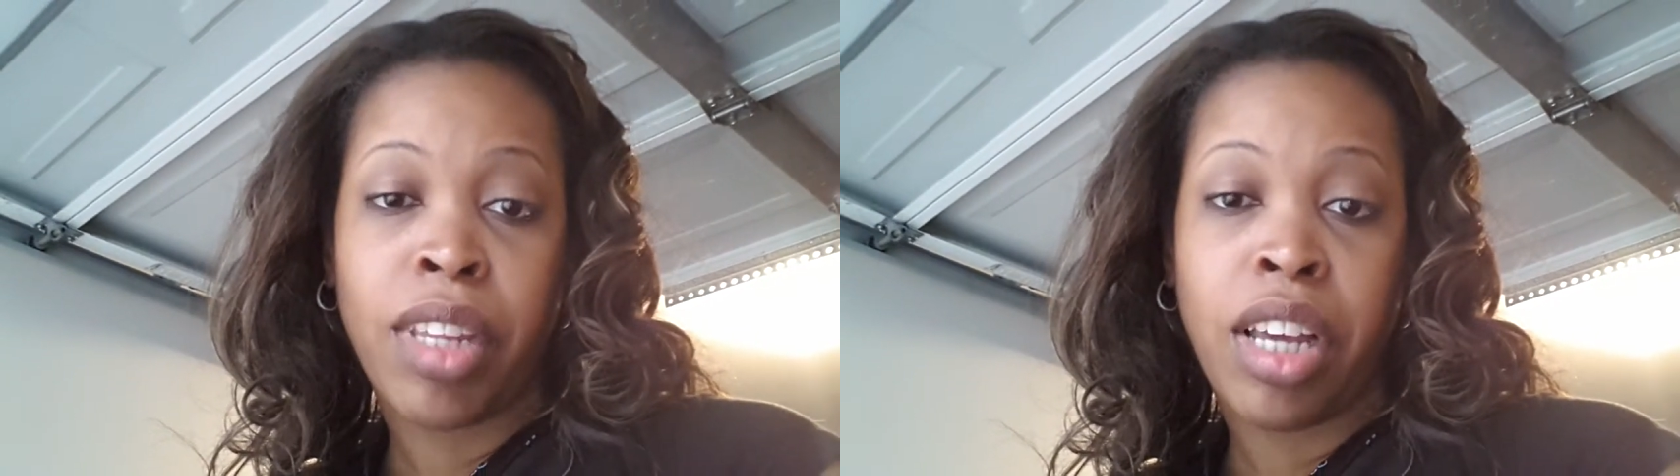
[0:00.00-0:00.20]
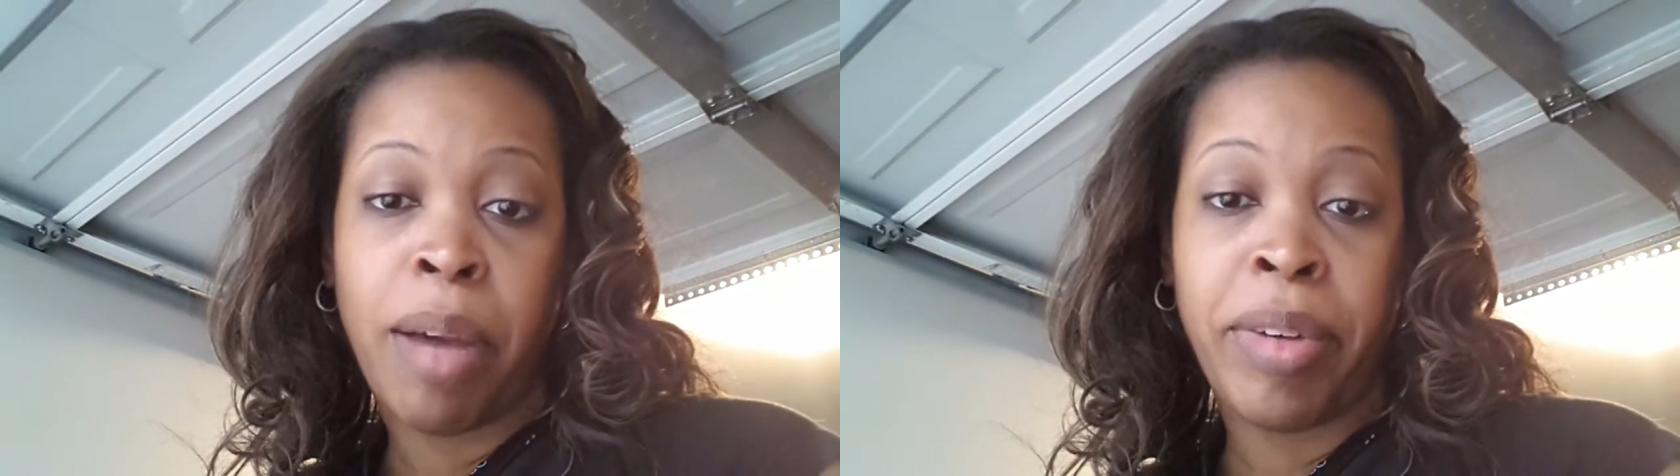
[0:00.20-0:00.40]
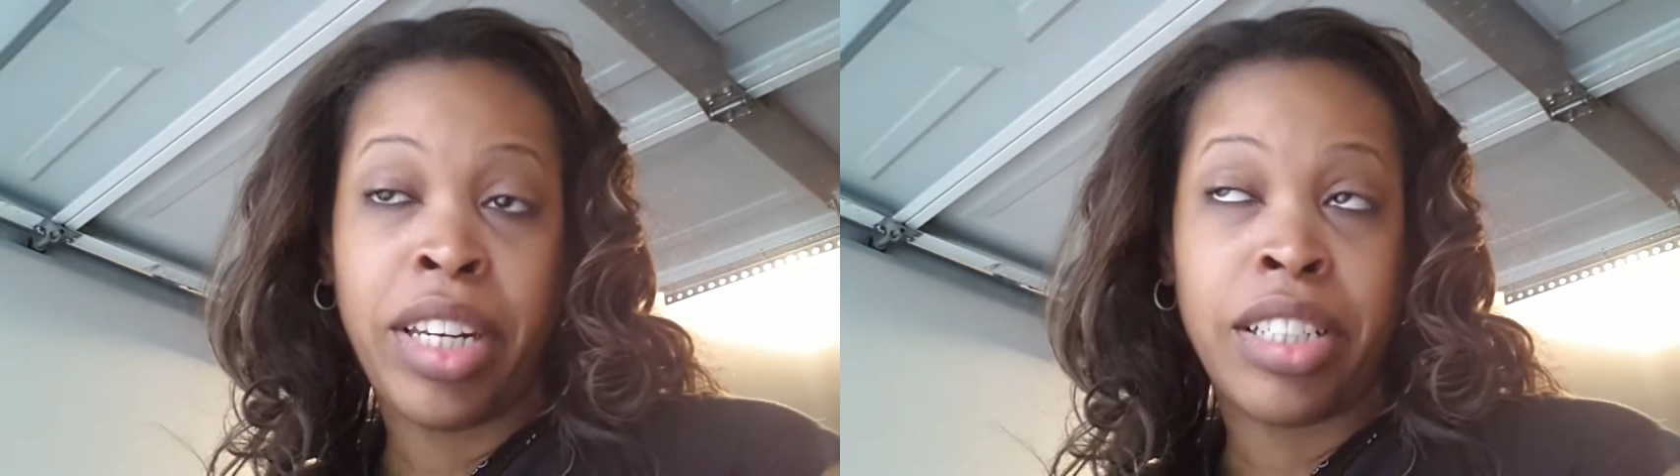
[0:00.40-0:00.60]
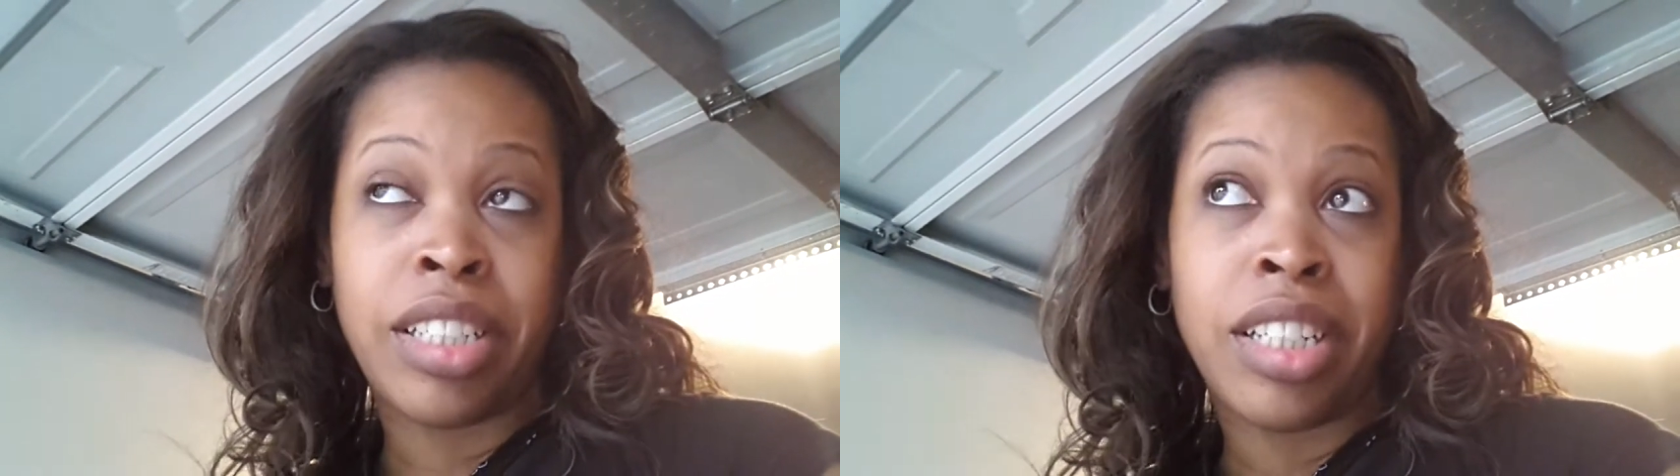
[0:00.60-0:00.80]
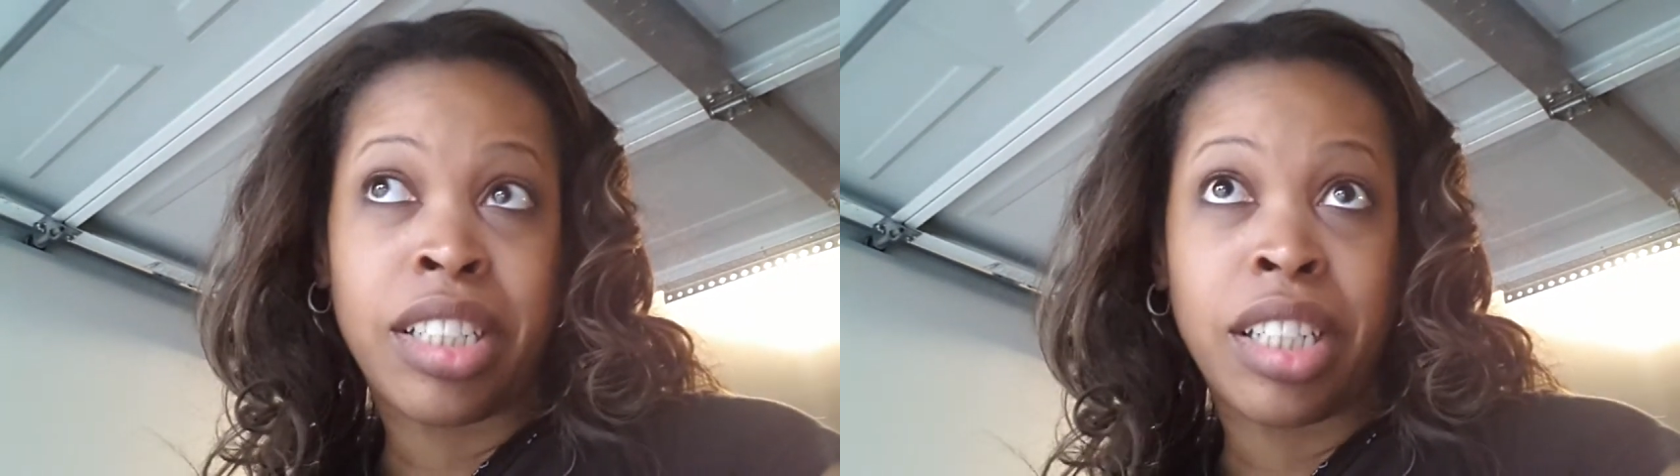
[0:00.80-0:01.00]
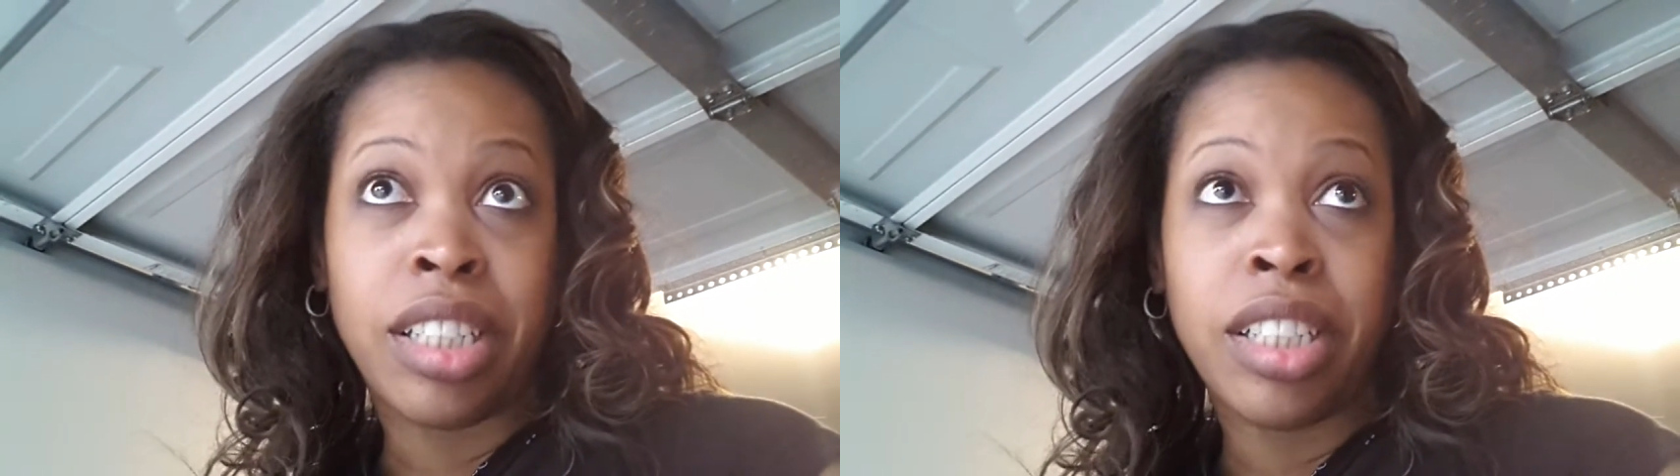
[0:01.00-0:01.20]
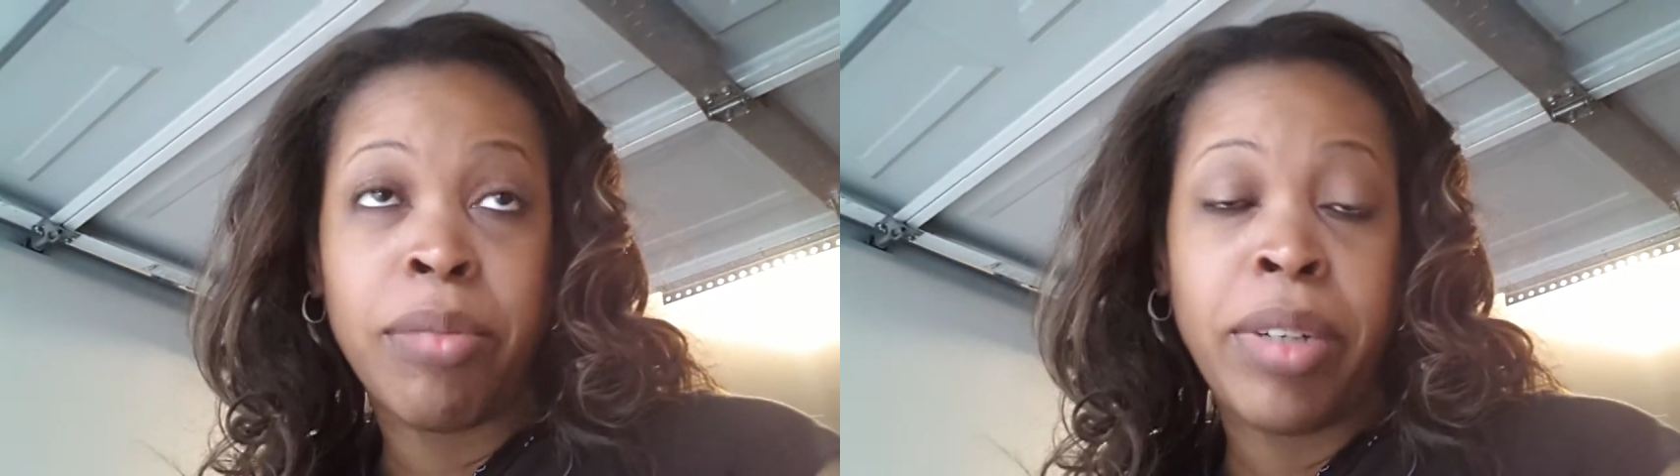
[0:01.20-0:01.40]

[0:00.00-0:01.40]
I mean, is it just a little